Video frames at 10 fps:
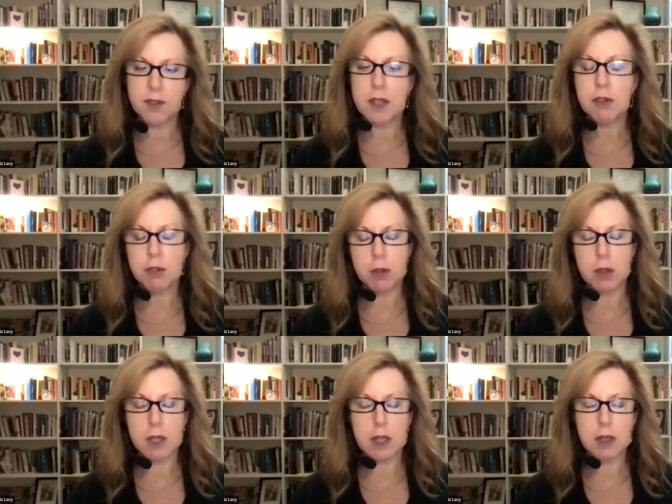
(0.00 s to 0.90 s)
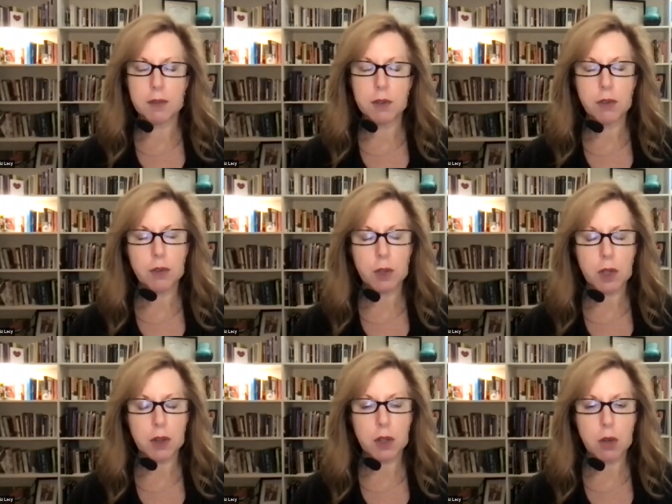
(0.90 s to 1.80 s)
essentially, if you just
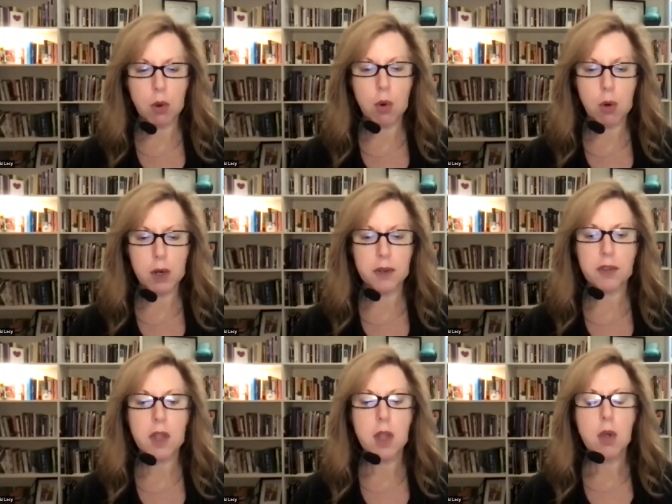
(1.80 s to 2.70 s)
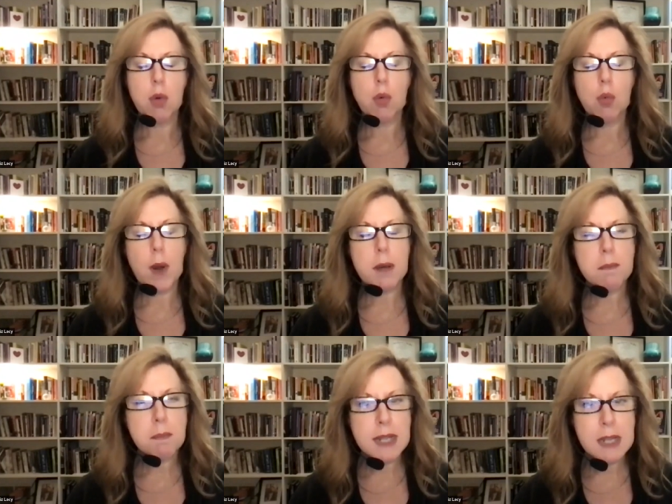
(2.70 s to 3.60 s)
look at the cores,
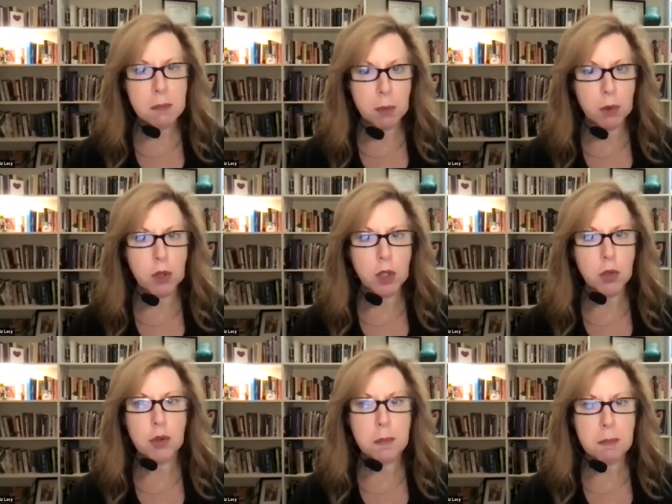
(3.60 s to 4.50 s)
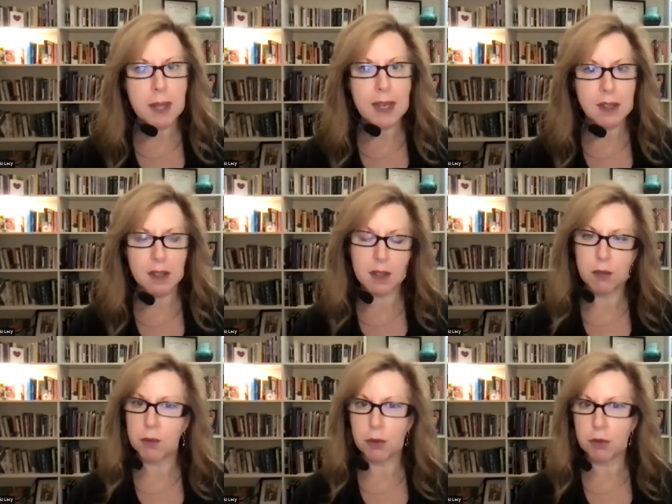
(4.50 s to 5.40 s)
when people you depend
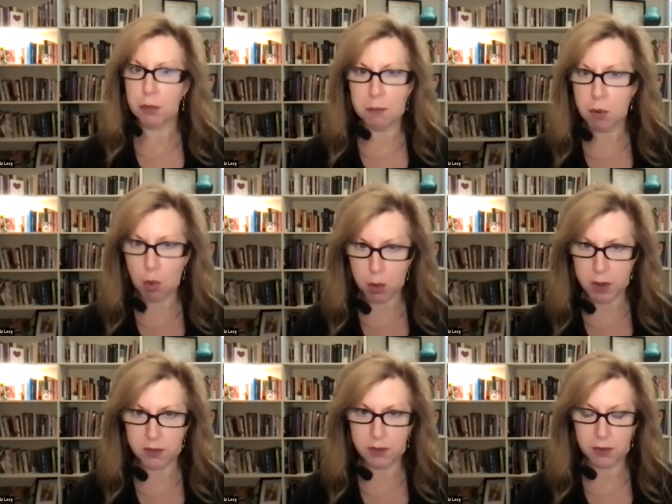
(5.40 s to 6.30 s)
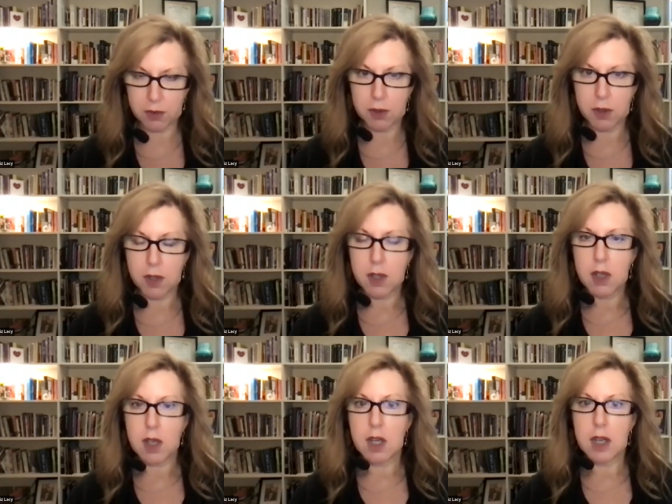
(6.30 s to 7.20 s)
on for support
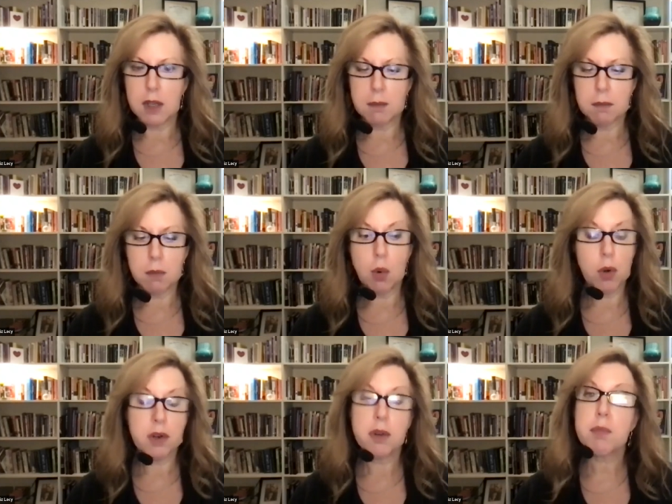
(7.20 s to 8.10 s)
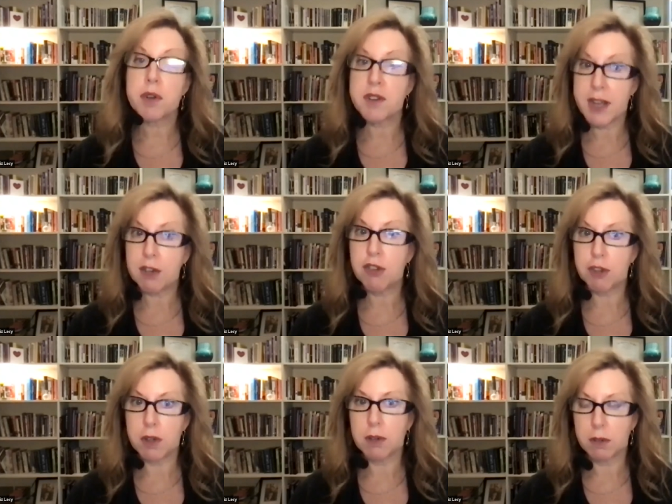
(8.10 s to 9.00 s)
um, or
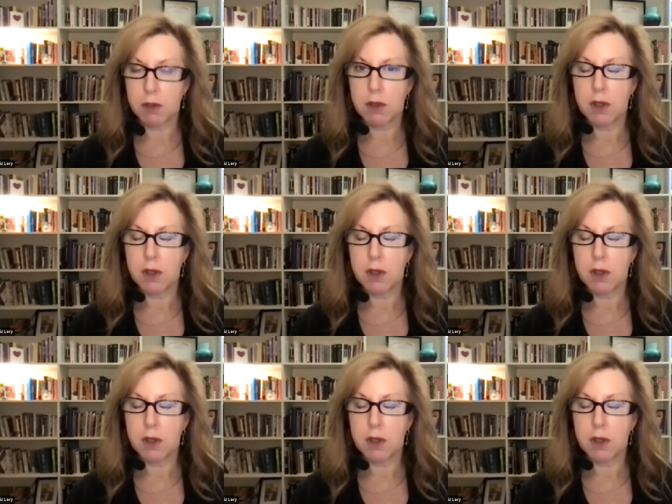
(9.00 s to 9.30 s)
protection